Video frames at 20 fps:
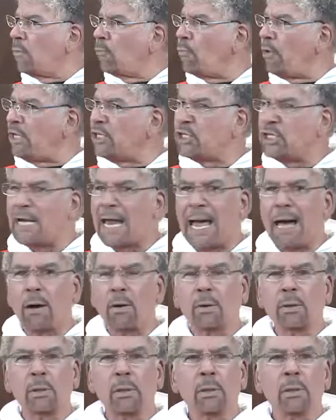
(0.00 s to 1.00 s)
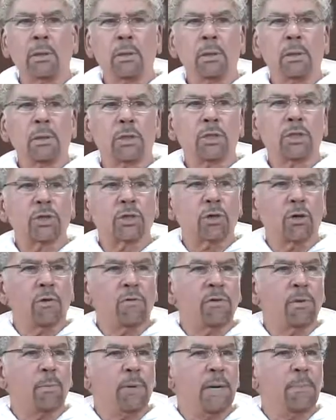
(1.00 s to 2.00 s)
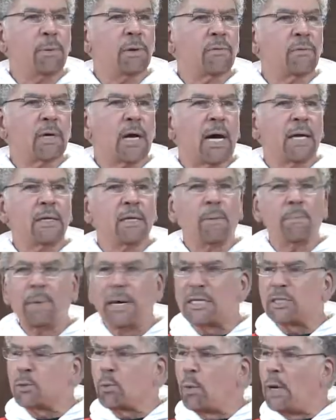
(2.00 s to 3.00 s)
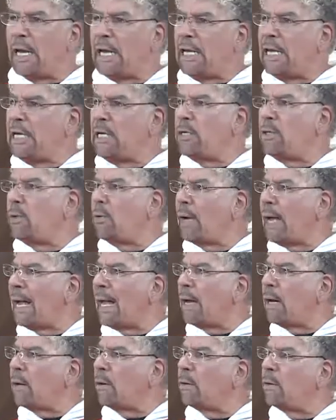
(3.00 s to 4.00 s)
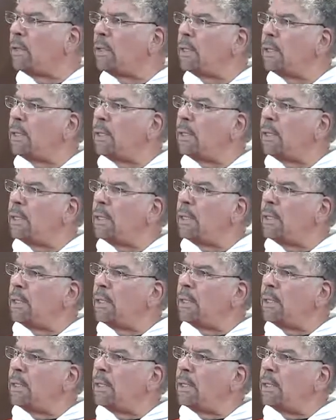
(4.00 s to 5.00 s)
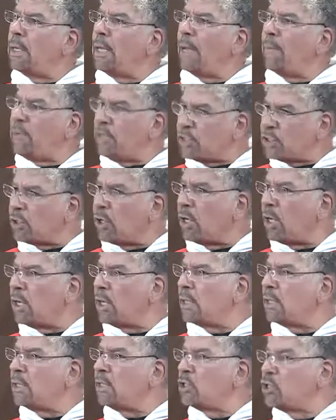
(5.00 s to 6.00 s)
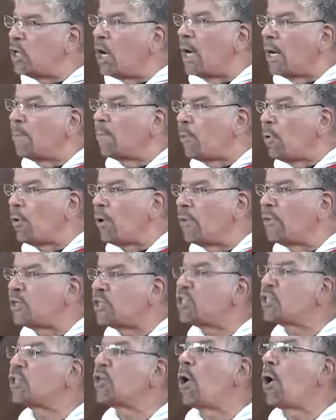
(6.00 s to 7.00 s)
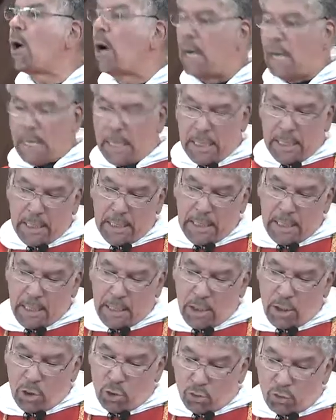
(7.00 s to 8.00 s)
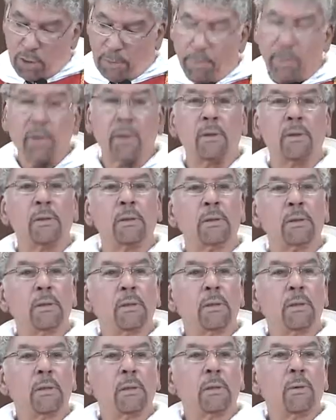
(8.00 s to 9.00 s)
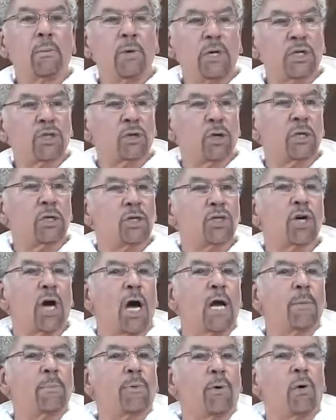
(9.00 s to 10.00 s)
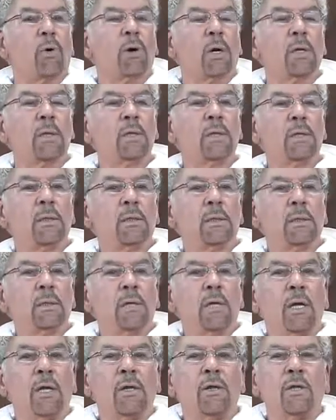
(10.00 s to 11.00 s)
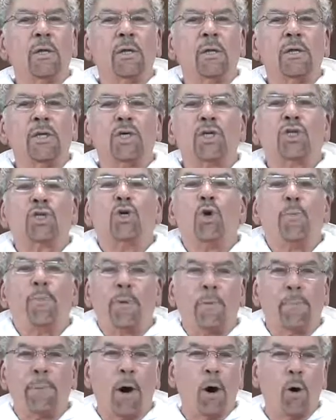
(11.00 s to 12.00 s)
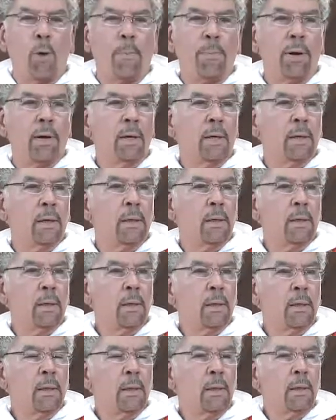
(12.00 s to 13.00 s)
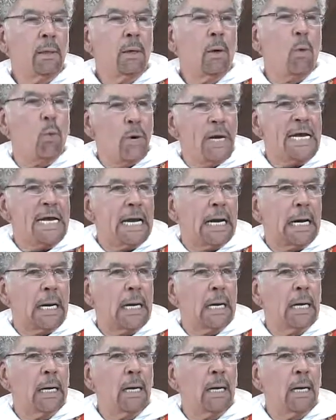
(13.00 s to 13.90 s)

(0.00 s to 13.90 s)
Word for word: reaching out to serve the people of God in the best way he knew how. And we saw John Paul, the star, dribble. We saw John Paul, the super pope, weak.